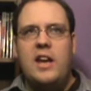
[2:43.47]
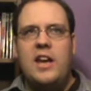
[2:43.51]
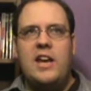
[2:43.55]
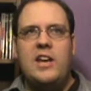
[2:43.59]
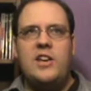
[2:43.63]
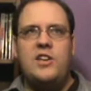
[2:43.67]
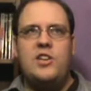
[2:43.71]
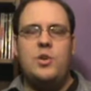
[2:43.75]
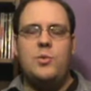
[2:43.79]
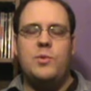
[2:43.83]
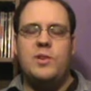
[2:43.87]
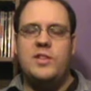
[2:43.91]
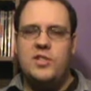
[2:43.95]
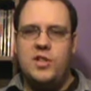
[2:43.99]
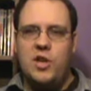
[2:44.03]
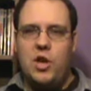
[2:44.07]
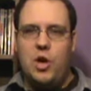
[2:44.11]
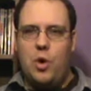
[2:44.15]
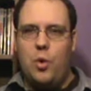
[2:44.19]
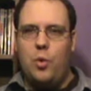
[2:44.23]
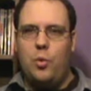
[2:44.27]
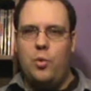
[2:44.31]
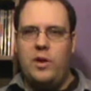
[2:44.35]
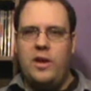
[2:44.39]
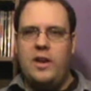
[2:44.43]
into its
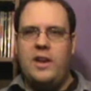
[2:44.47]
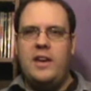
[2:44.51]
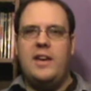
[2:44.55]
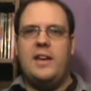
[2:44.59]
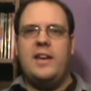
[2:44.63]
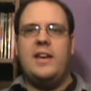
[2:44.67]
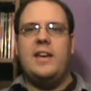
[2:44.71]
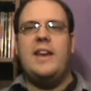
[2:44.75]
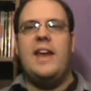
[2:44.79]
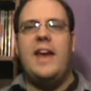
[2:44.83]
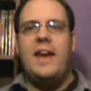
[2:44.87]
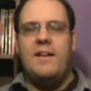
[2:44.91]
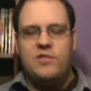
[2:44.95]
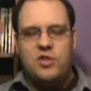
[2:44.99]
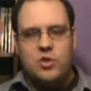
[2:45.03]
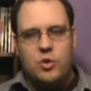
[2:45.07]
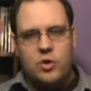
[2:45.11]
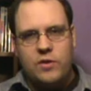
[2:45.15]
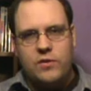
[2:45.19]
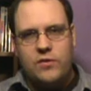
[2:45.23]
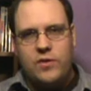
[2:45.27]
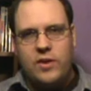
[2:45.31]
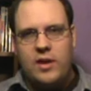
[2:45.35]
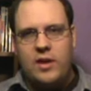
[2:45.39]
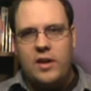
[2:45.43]
own, and it can have
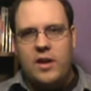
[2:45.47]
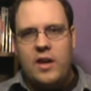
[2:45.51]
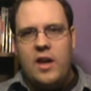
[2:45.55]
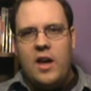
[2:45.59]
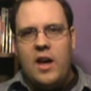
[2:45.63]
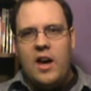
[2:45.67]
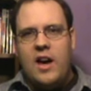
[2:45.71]
sort of a